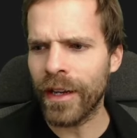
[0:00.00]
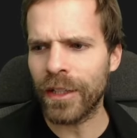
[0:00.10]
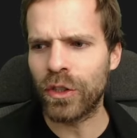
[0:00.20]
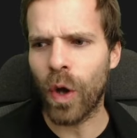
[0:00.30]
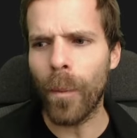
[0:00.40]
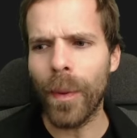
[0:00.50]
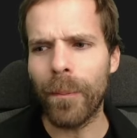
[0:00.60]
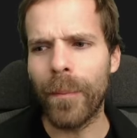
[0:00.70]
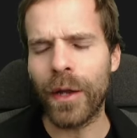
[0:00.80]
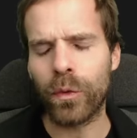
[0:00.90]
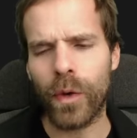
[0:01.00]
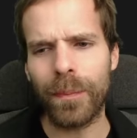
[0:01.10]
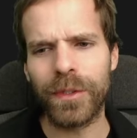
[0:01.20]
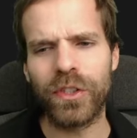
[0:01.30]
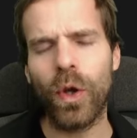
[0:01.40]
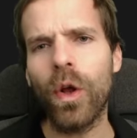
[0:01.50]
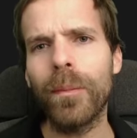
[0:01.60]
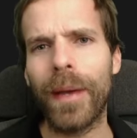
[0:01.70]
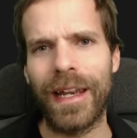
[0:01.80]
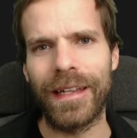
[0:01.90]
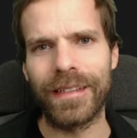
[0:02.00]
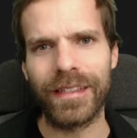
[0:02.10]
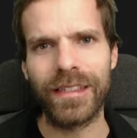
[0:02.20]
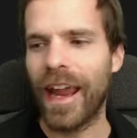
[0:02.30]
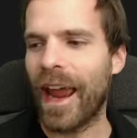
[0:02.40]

I top up my wrapped sol balance?